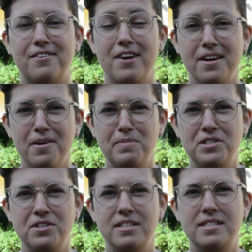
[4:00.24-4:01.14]
great
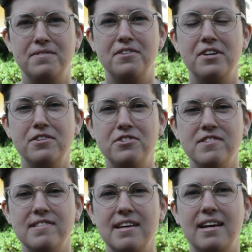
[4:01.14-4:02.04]
opportunity, very
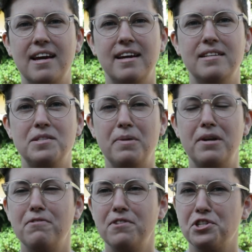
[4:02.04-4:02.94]
interesting and
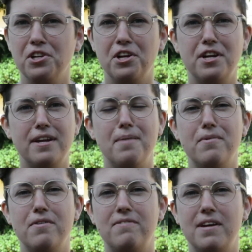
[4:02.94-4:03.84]
beneficial on a
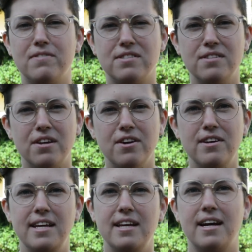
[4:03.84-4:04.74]
number of levels, not
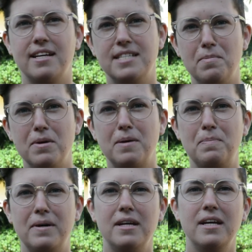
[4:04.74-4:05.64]
only academic
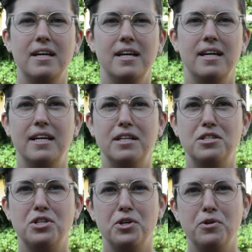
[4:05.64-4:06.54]
but
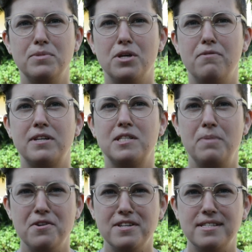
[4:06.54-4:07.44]
in terms of
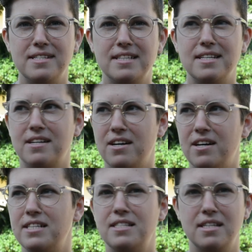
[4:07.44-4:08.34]
experiencing
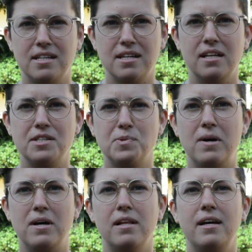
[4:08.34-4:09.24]
Dakar and Senegal as
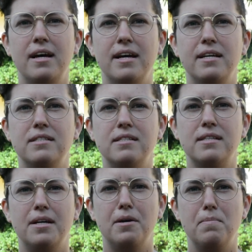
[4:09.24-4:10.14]
well. And
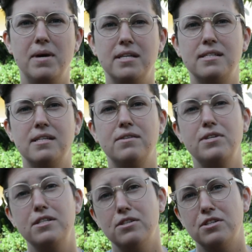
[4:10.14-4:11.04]
um, as a
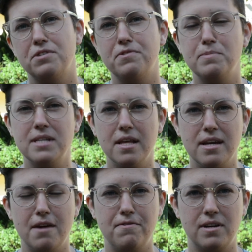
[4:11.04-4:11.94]
researcher from
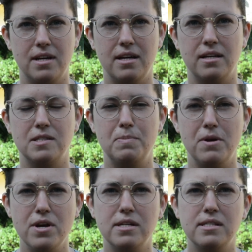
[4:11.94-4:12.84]
Southern Africa,
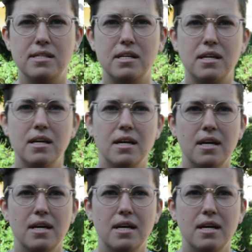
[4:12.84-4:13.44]
experiencing